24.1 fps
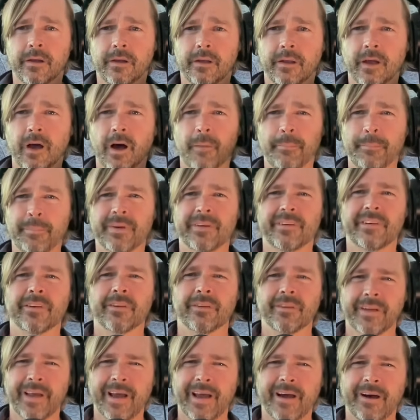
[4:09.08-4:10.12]
up until
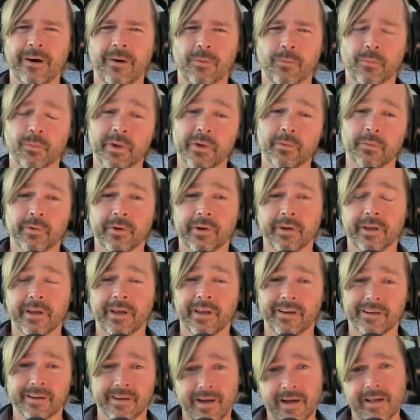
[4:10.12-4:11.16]
now, we would
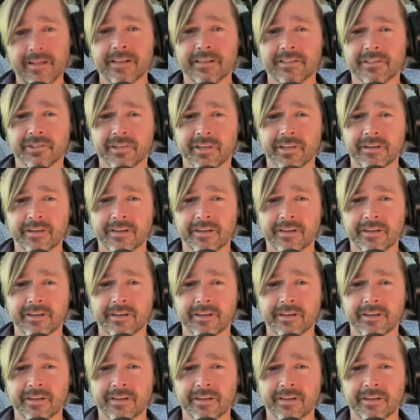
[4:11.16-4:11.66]
acknowledge it